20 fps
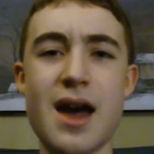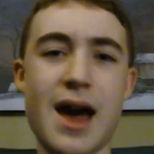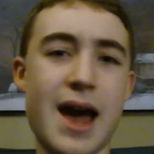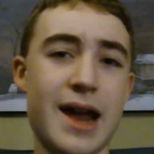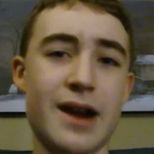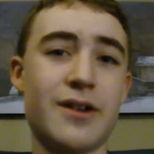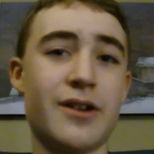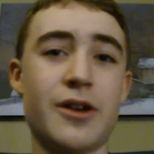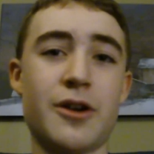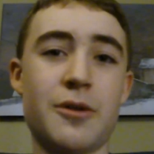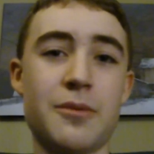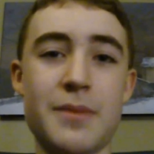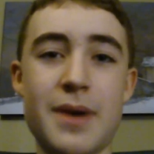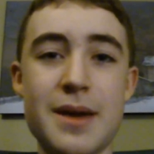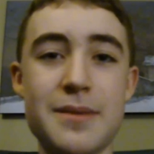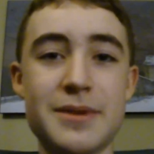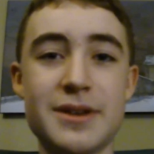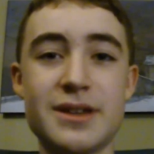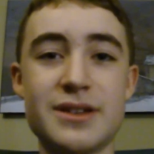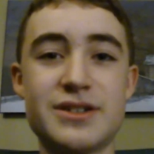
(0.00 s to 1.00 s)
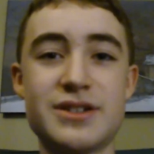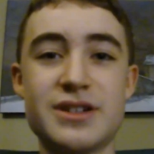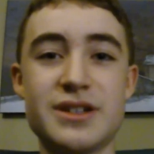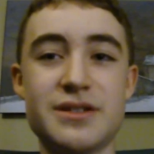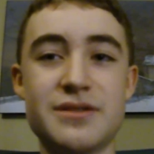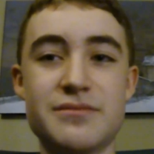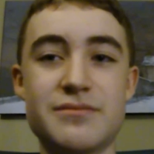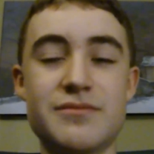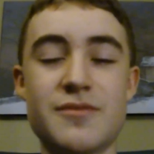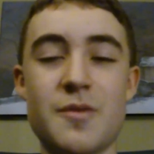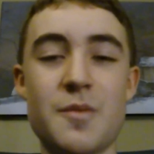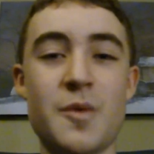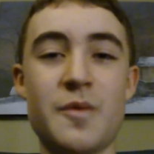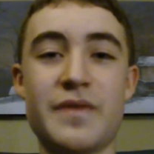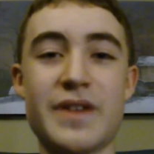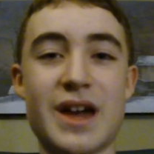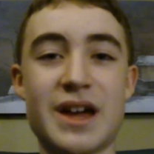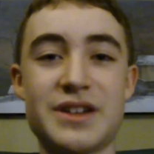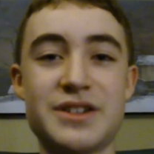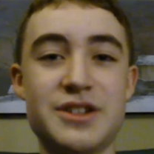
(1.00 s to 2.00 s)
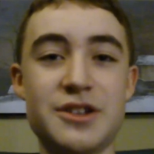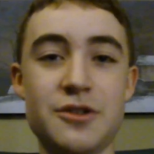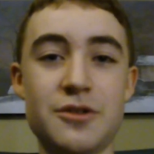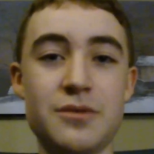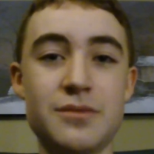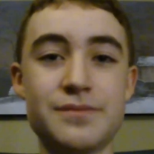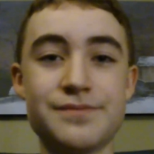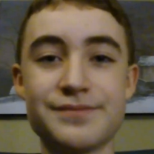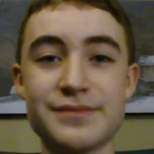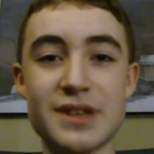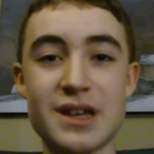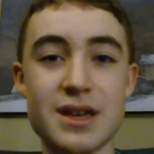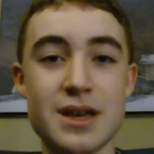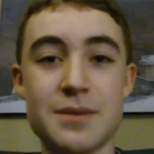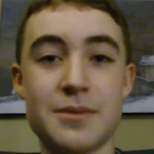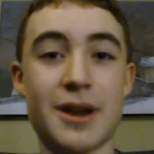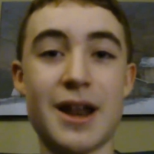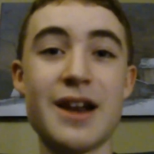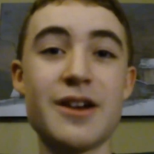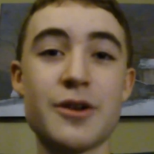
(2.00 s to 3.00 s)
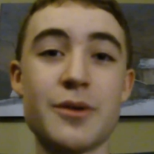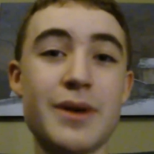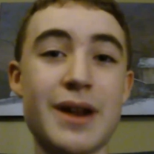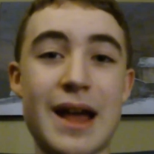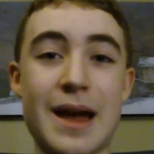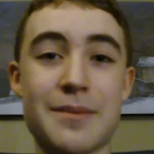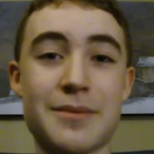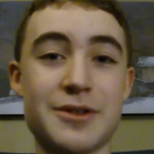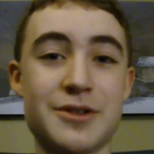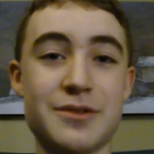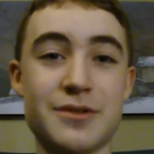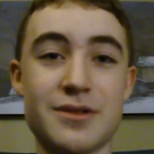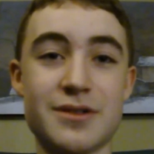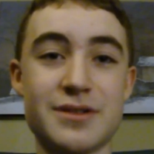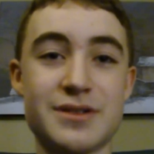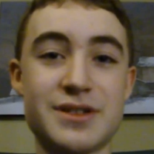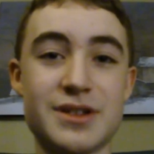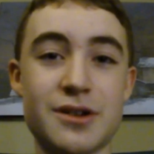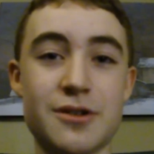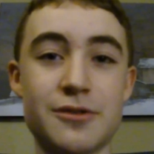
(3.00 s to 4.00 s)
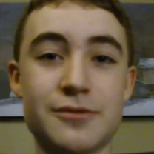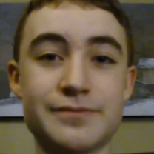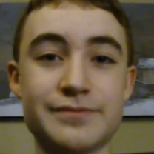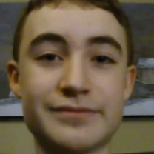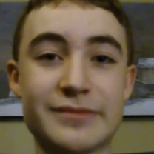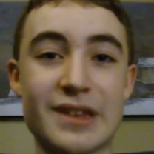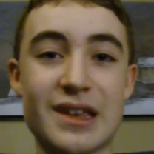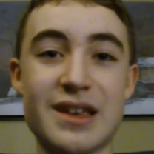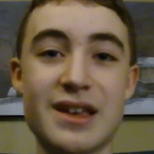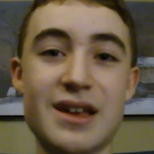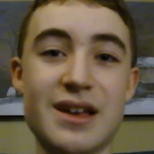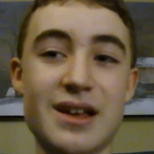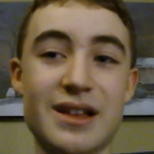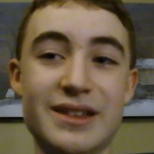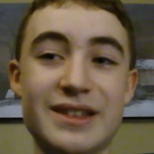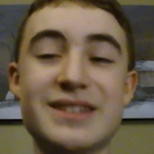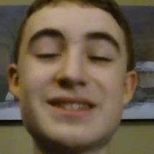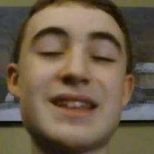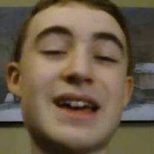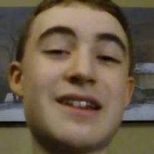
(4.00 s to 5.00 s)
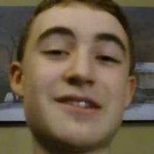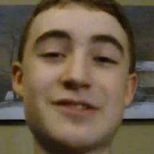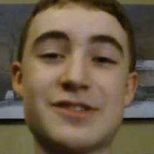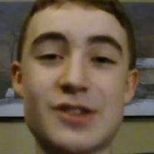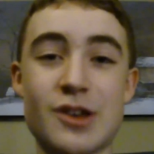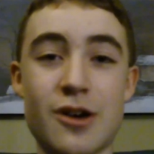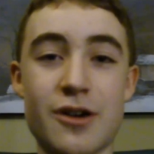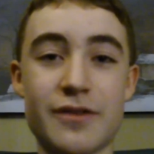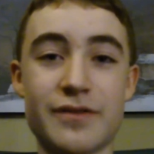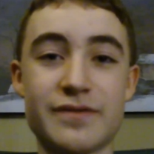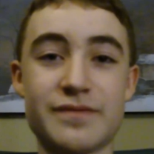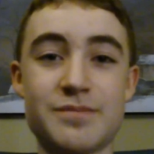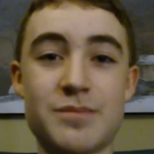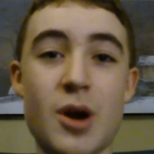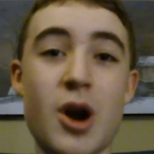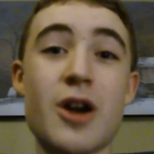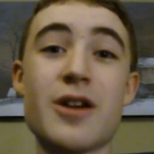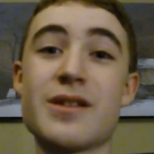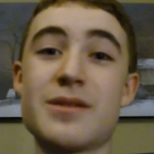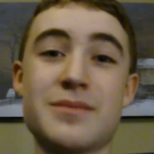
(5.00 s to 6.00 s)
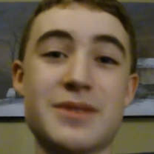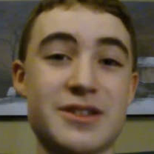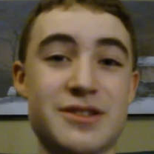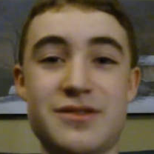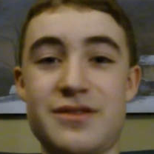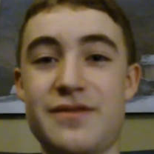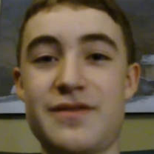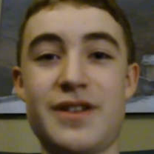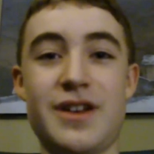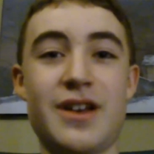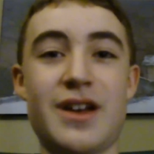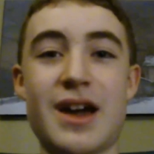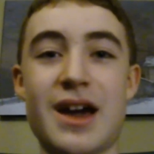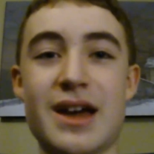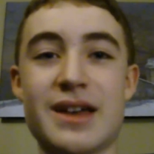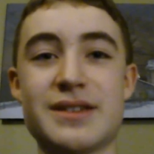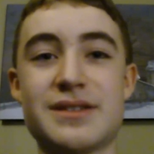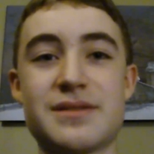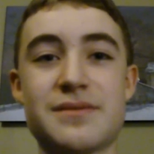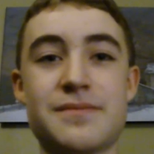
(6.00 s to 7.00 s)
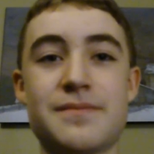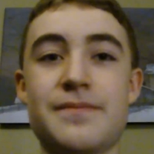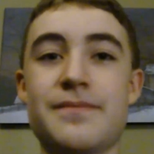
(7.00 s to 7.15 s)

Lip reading: I don't know. Maybe she removed that too. But I don't know what happened to her. So at least that'll solve part of the mystery for you guys.